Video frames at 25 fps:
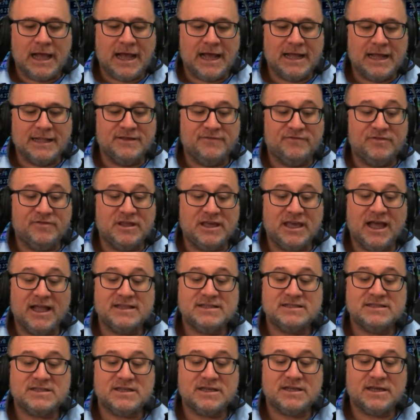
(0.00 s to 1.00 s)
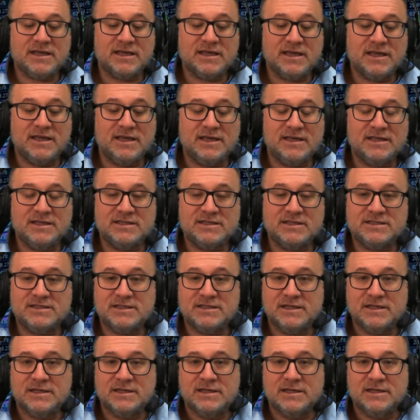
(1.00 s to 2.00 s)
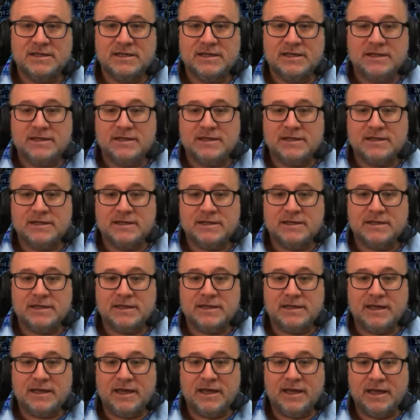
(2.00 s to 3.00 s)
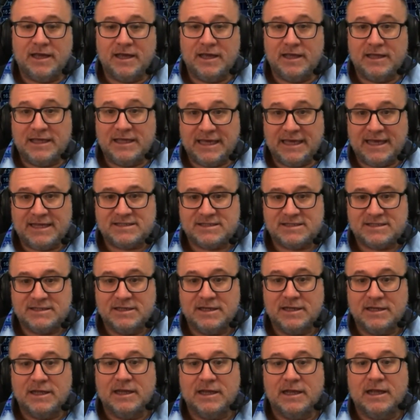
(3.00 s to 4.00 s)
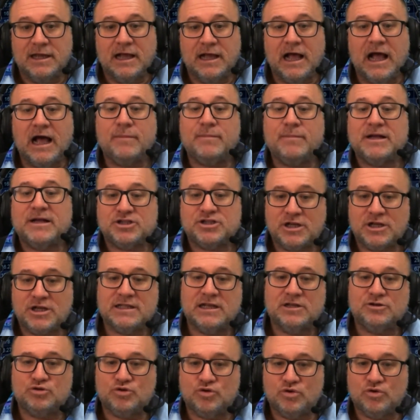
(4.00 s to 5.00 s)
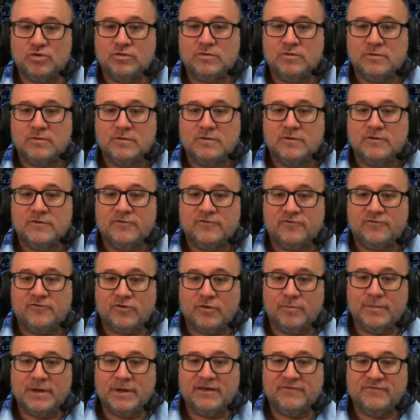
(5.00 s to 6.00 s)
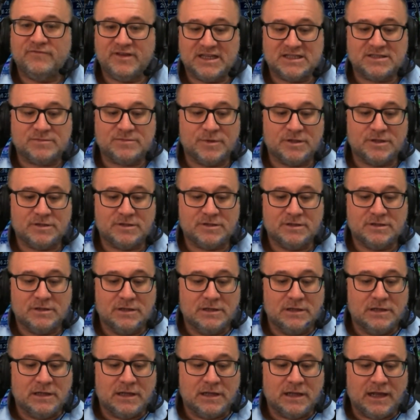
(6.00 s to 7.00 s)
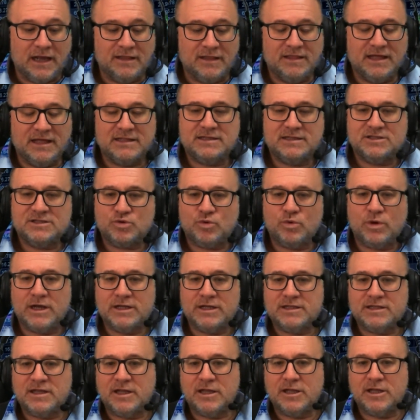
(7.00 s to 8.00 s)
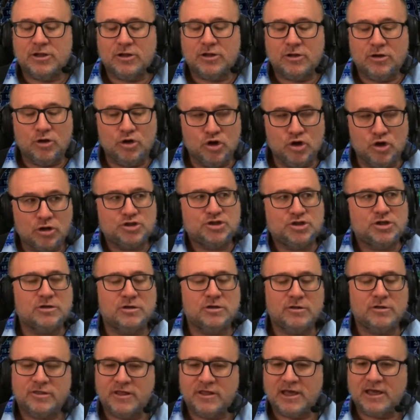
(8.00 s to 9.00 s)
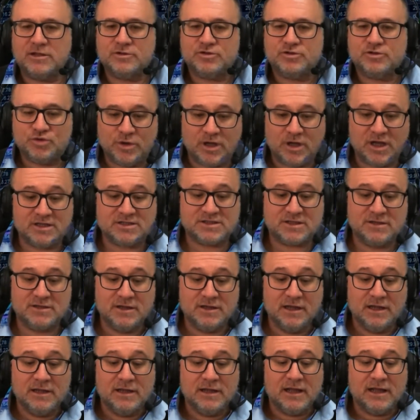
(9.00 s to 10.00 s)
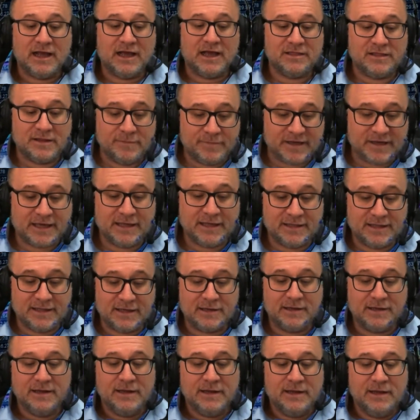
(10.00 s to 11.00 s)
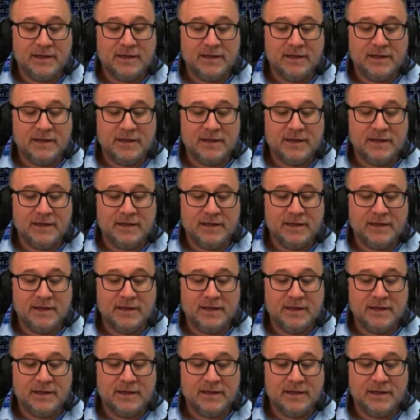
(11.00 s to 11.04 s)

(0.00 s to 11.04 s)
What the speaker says: And if the answer is yes, how much can I draw from my investment? And that is quite a logical thing to ask at the beginning.